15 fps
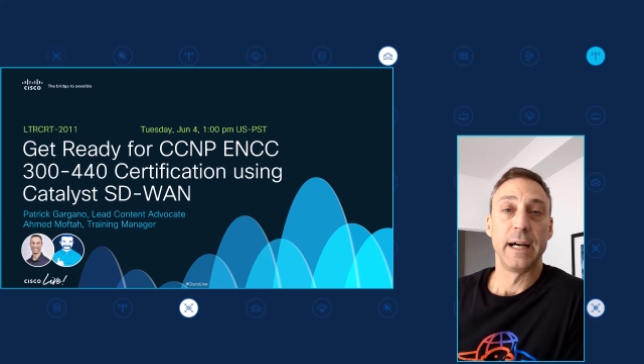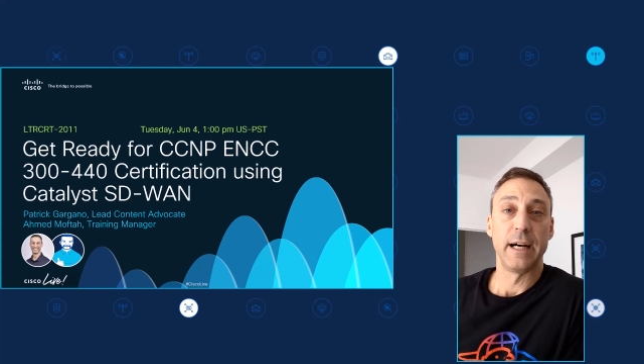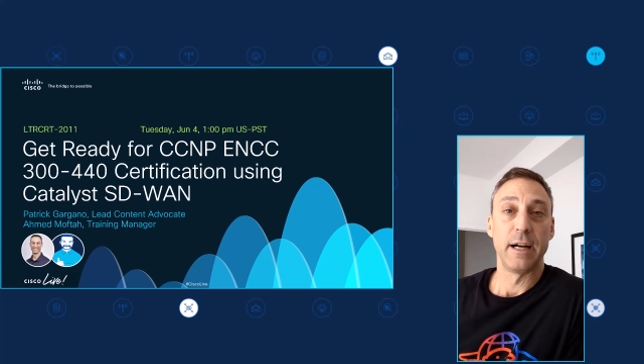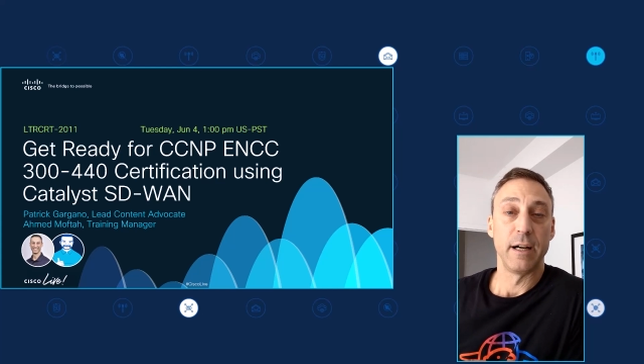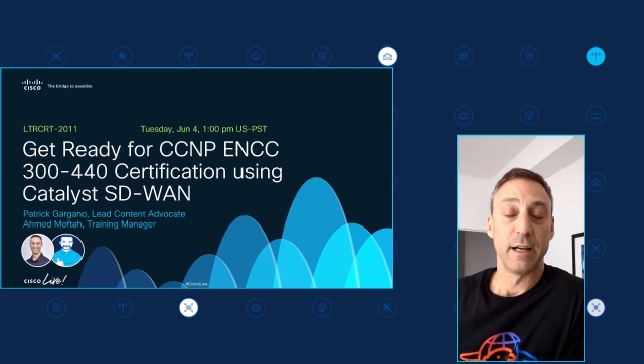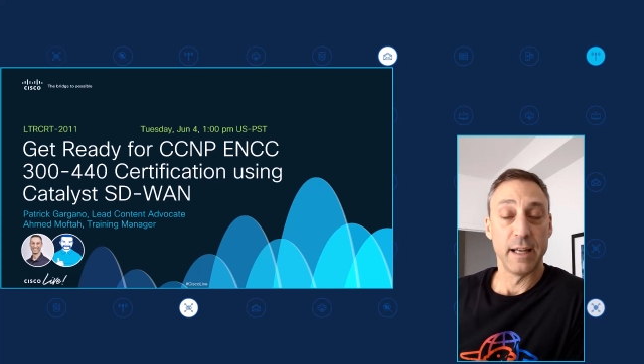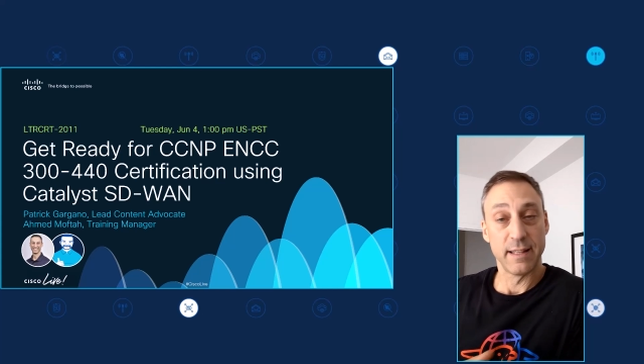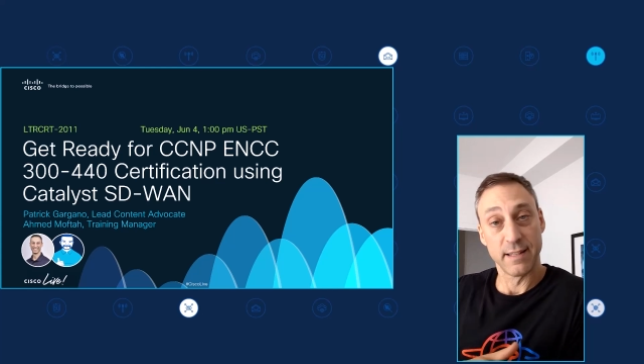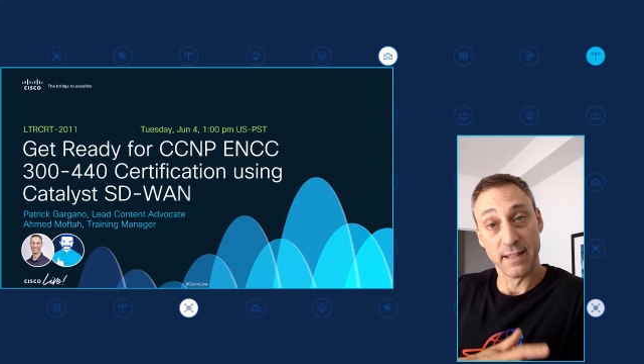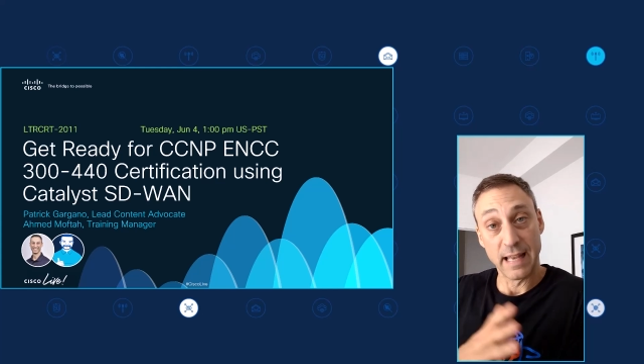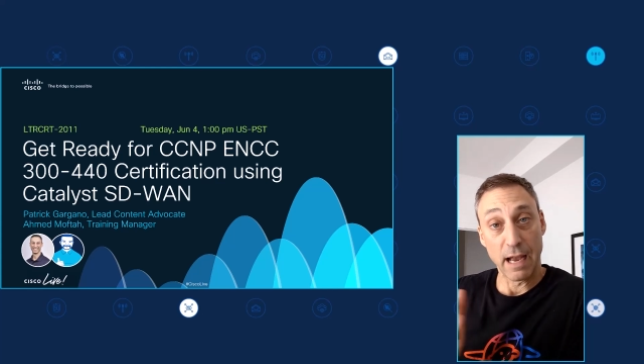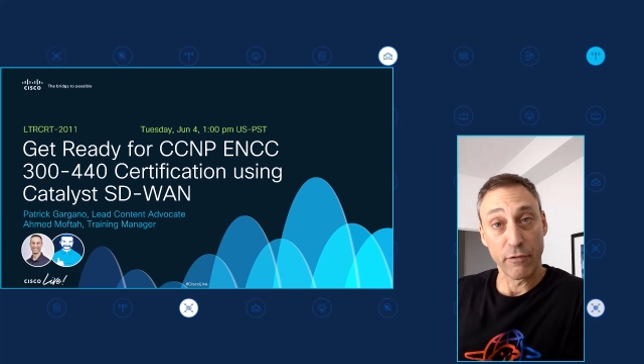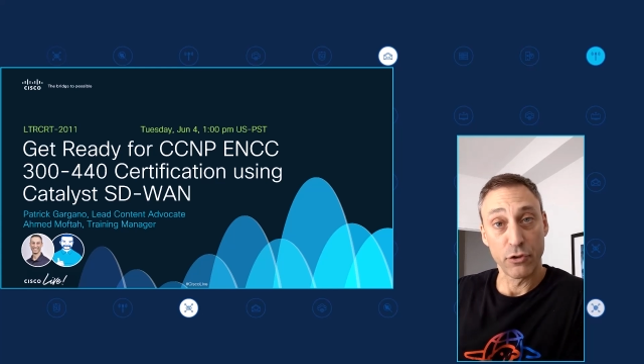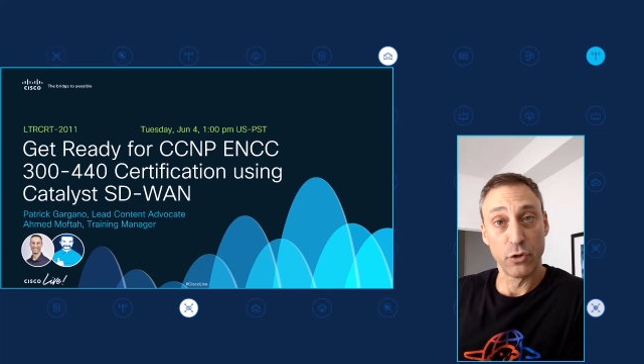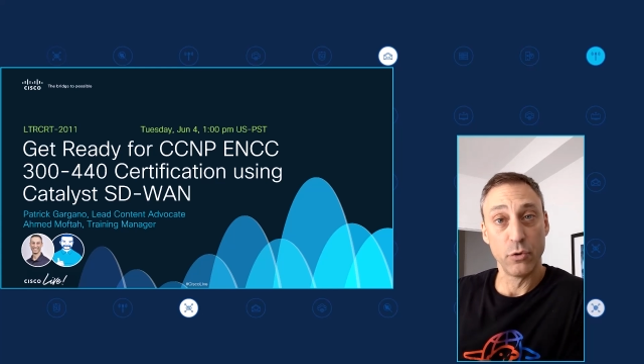Uh, it's in
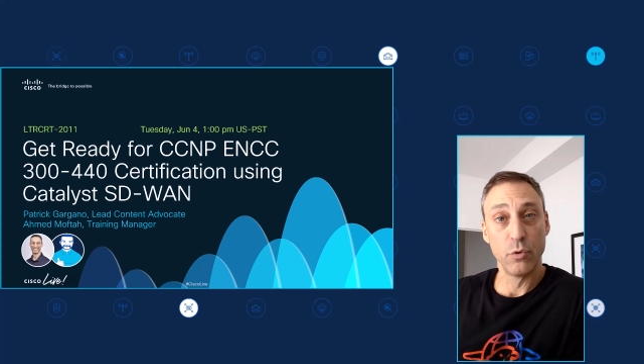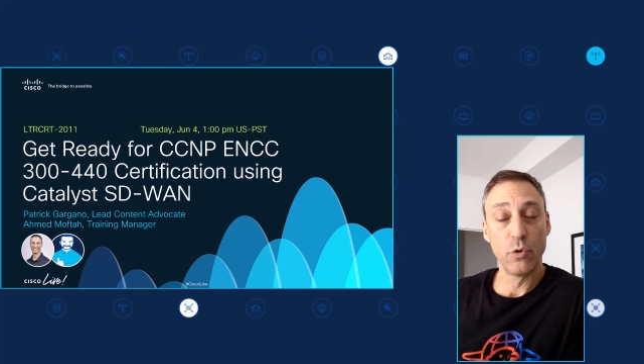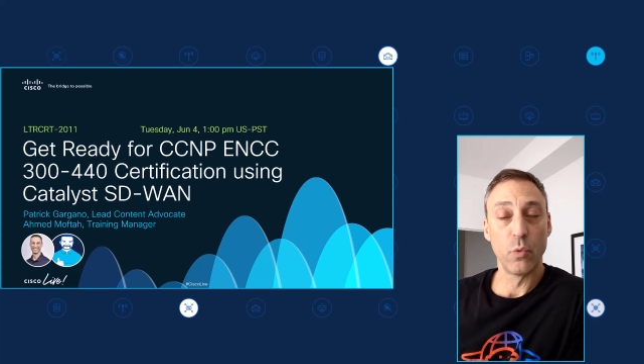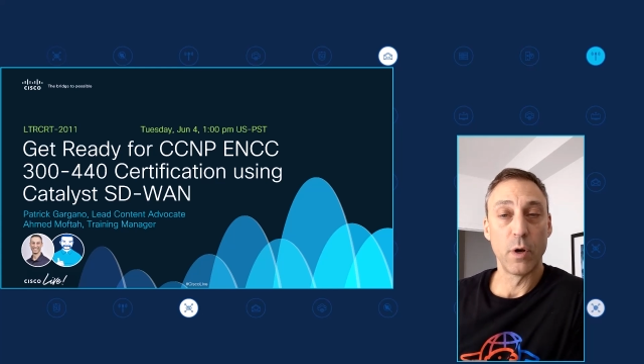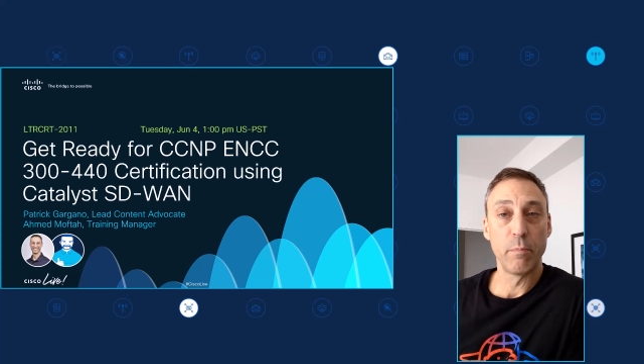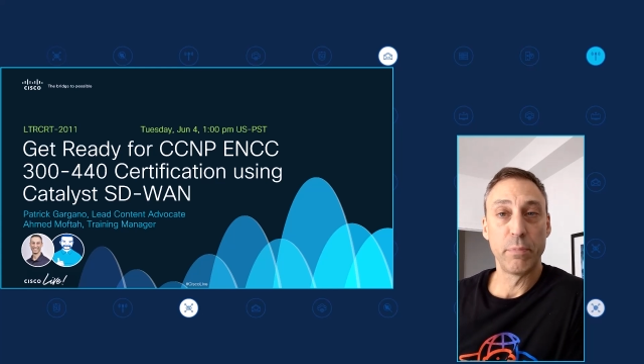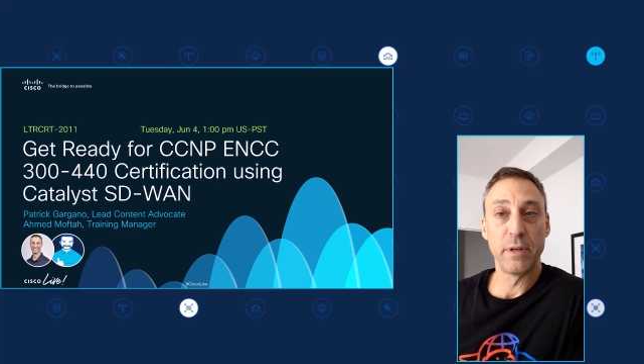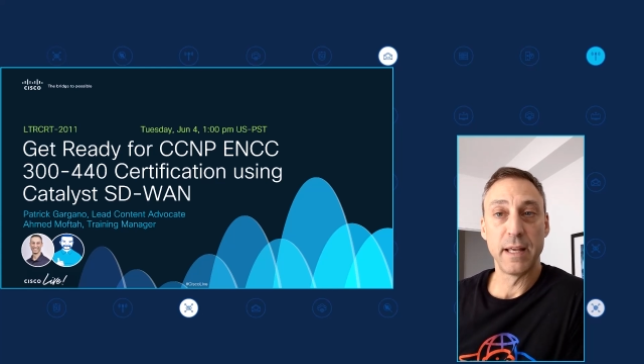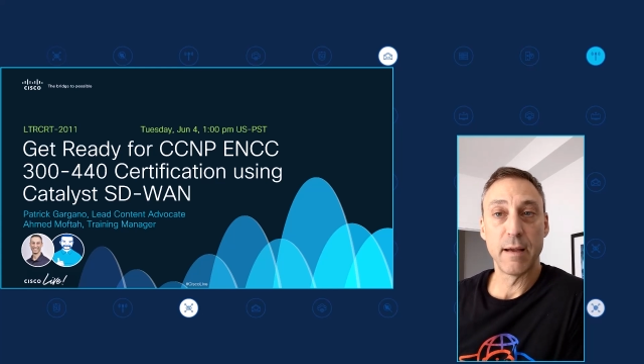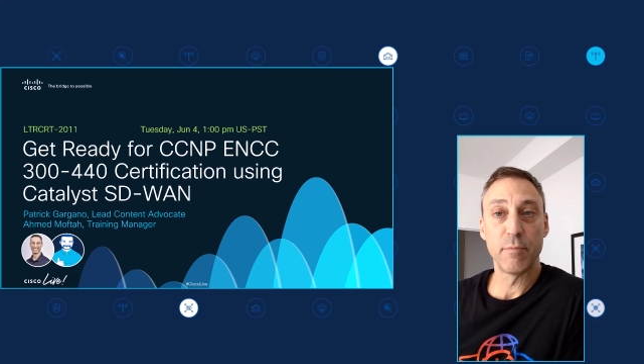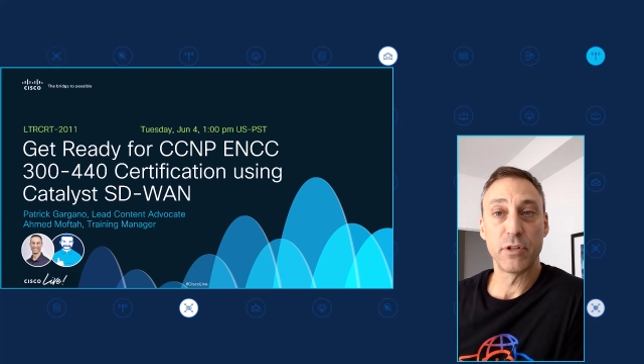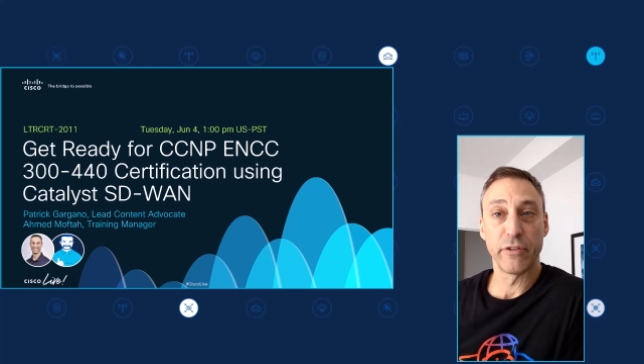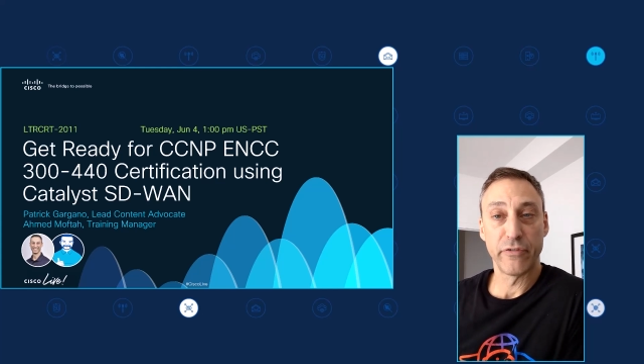the afternoon, 1 p.m.